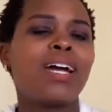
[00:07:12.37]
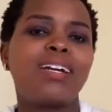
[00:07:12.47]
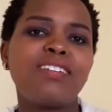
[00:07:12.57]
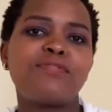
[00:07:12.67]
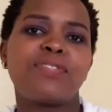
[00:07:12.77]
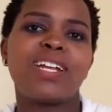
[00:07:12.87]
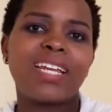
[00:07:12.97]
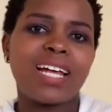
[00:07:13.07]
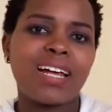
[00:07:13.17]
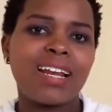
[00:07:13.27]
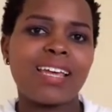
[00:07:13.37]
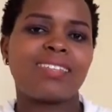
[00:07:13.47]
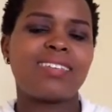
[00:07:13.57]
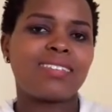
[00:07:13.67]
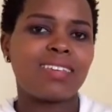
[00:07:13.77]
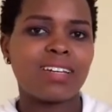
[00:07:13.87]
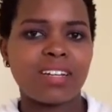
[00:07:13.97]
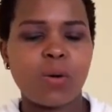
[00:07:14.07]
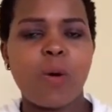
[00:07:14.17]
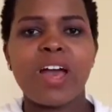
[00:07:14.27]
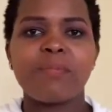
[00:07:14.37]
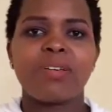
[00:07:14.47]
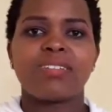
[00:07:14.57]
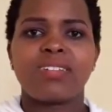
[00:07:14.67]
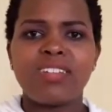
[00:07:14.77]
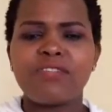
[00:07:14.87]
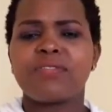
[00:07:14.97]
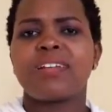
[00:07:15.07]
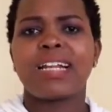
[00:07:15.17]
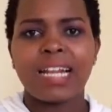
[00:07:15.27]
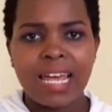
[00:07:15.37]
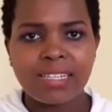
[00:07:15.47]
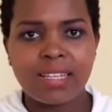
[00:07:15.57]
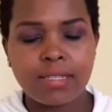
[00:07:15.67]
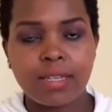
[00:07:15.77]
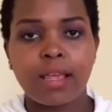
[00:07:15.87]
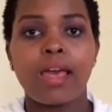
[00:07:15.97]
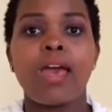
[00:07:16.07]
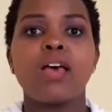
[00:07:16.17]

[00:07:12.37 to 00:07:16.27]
different licensing requirements, different licensing.